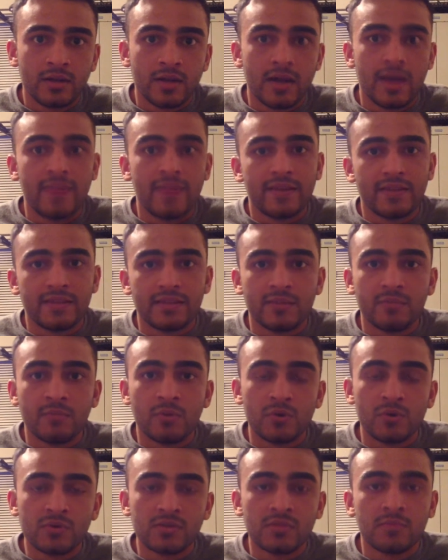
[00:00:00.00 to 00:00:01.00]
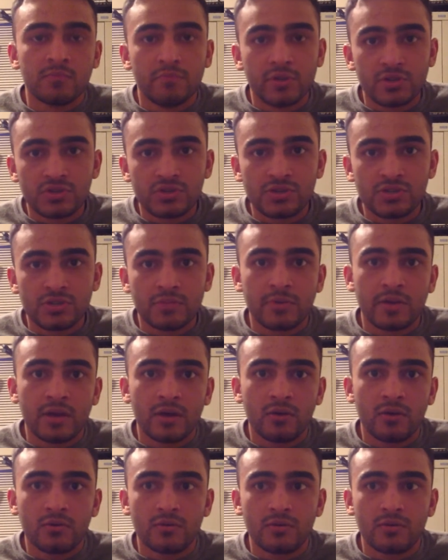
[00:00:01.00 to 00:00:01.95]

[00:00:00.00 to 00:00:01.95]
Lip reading: and then he moans and bitches about